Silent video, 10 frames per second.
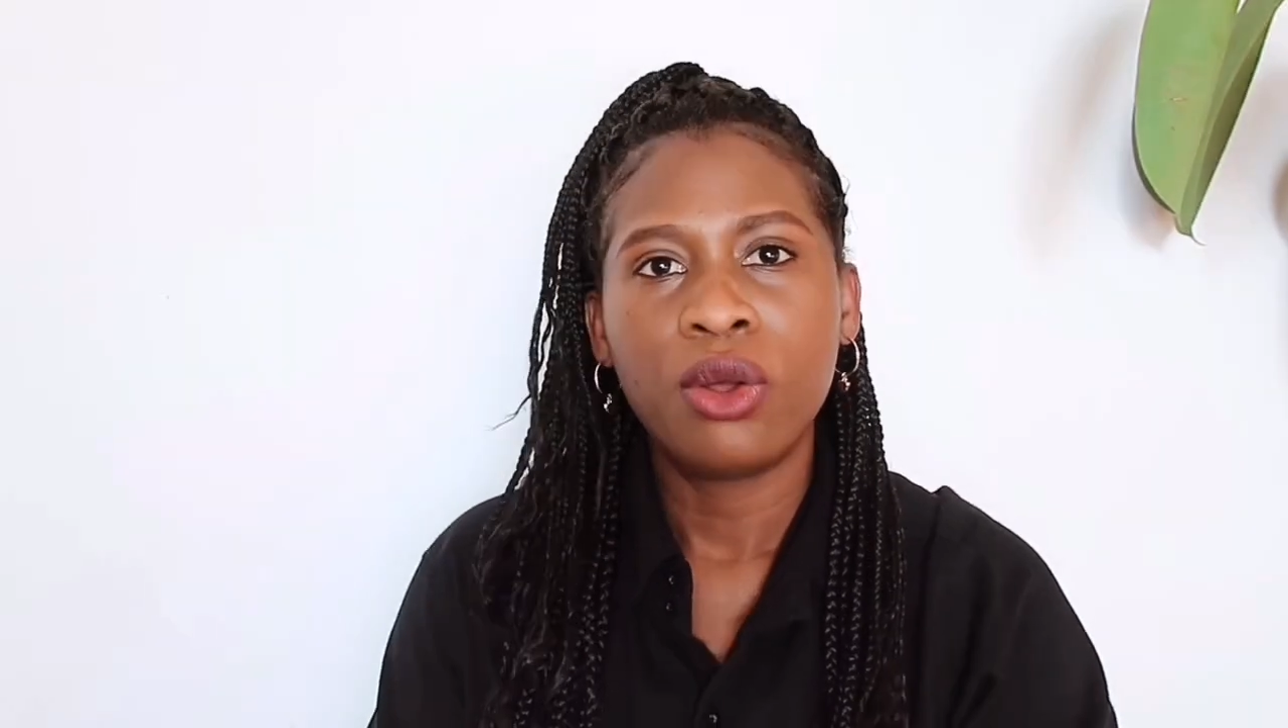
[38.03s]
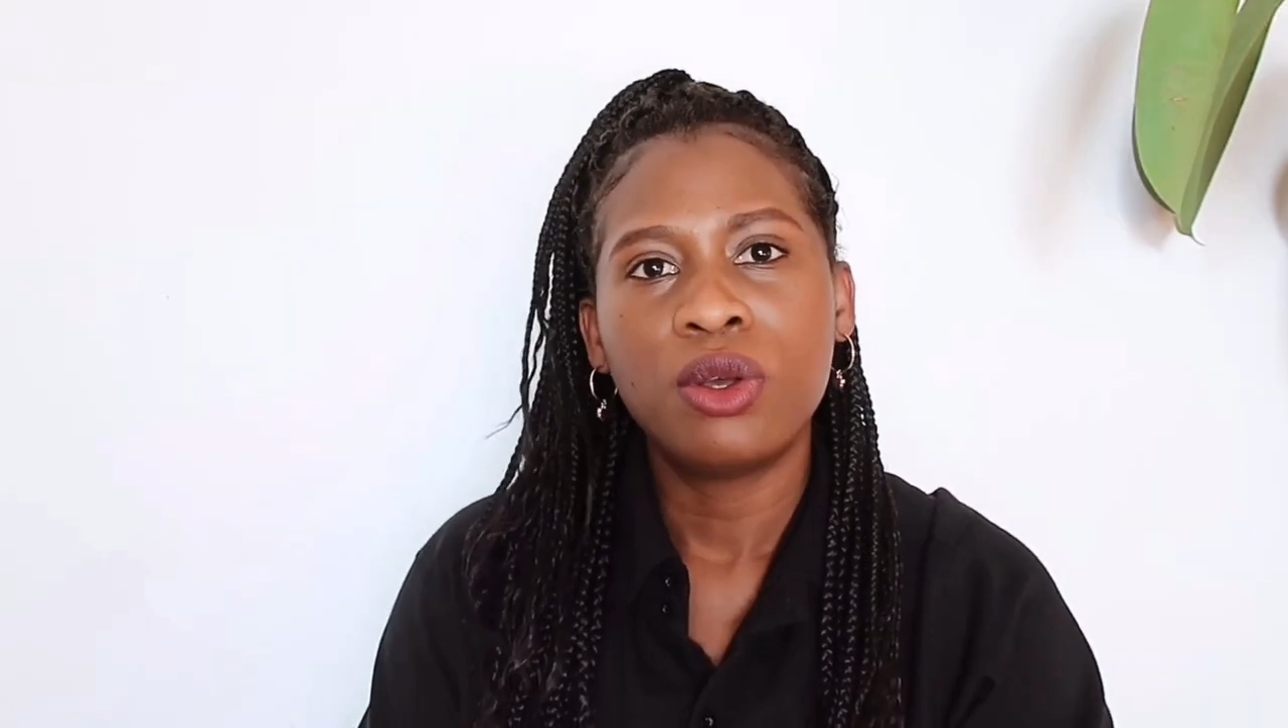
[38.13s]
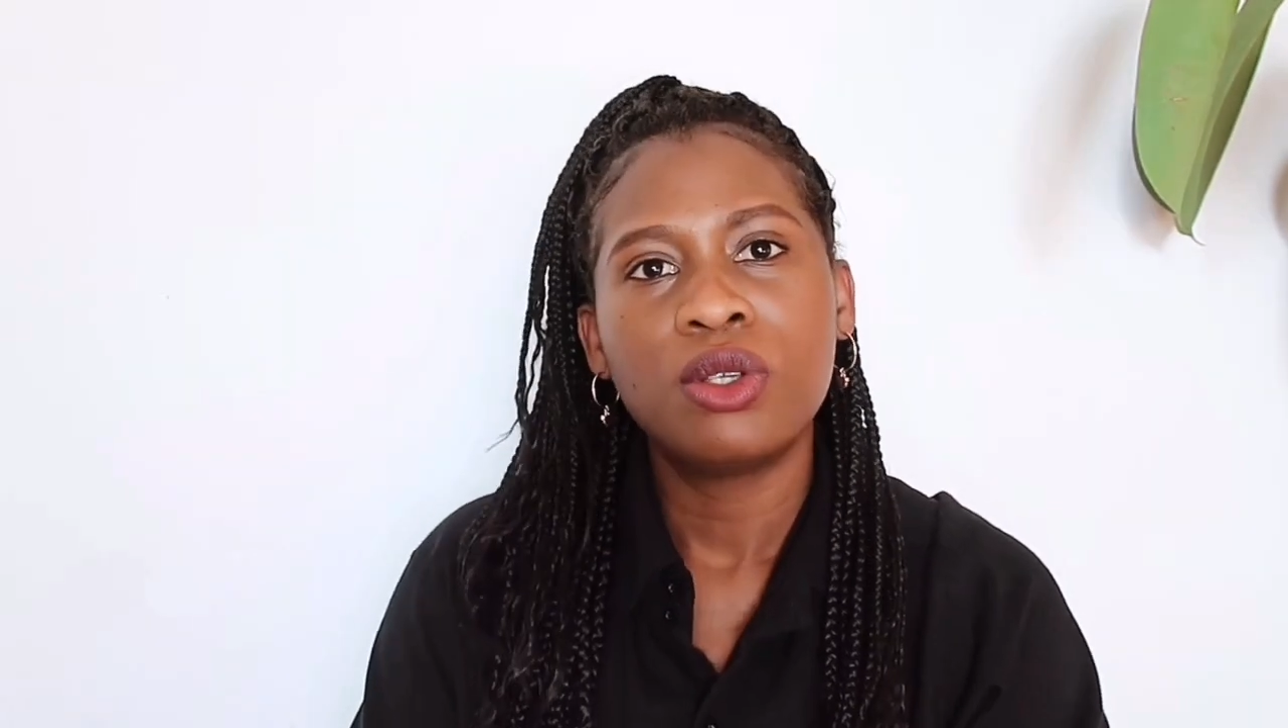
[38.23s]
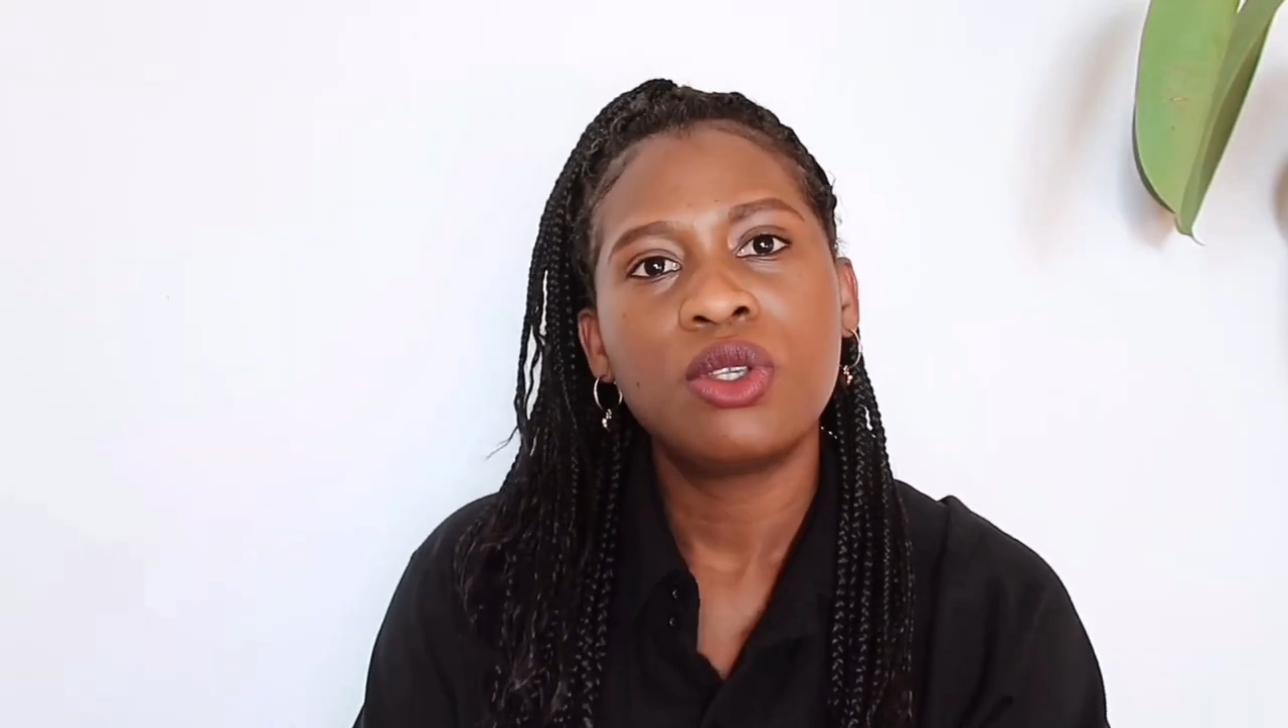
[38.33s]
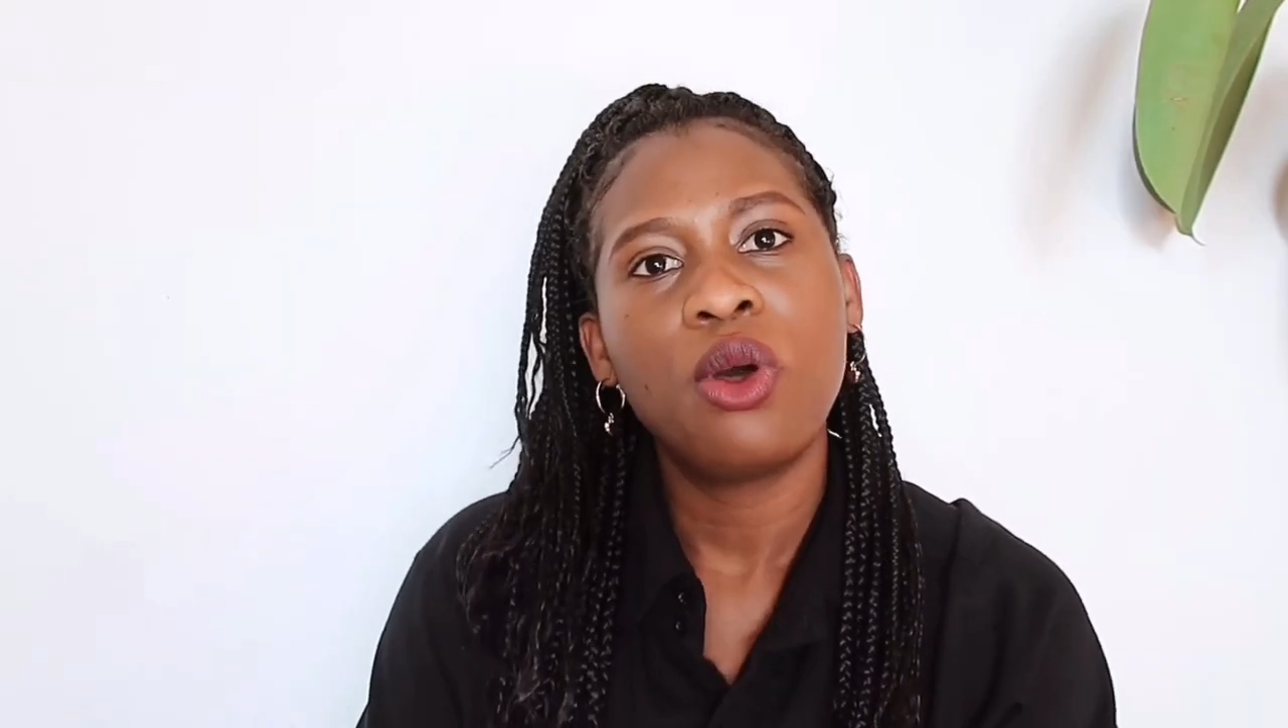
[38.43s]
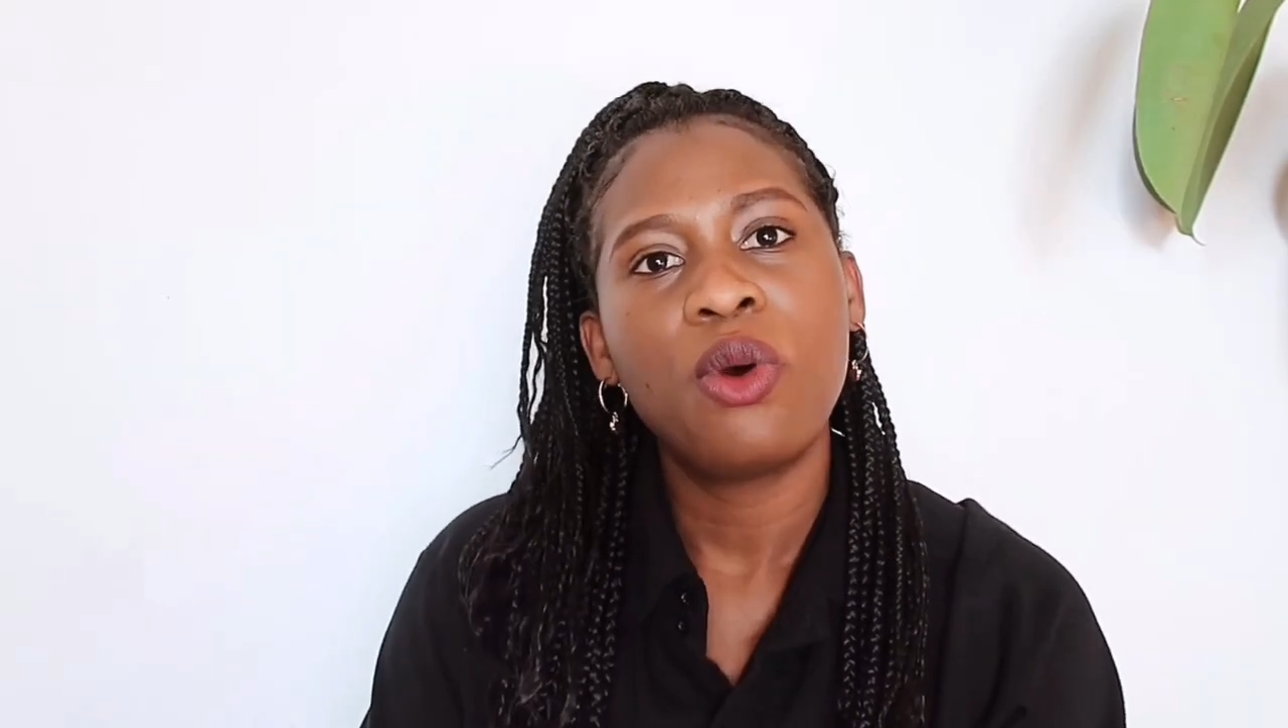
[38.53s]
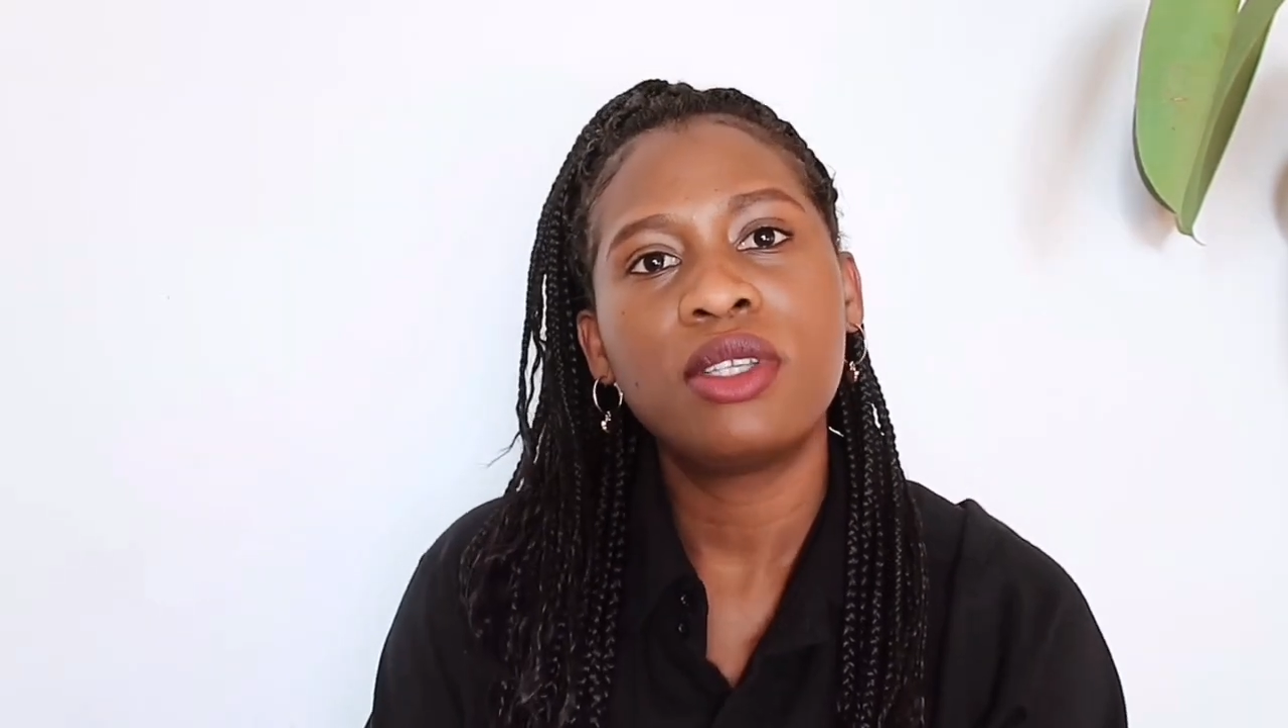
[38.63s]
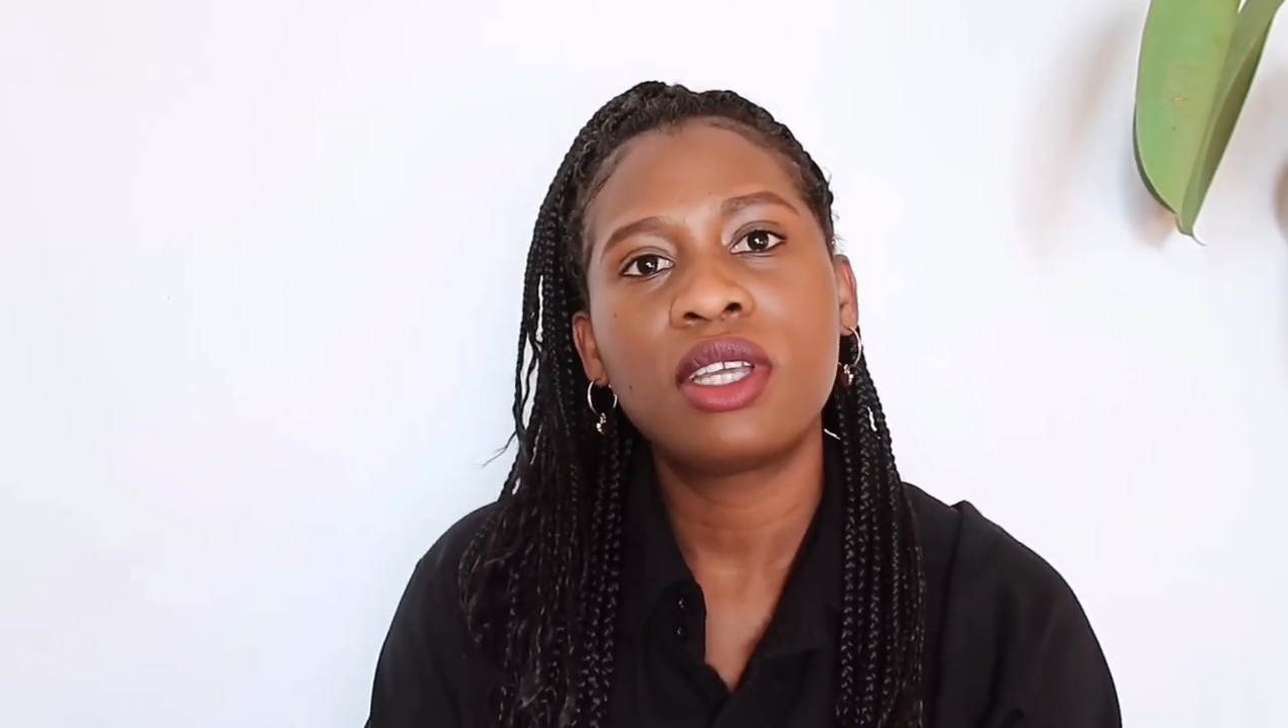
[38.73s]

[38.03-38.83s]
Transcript: So what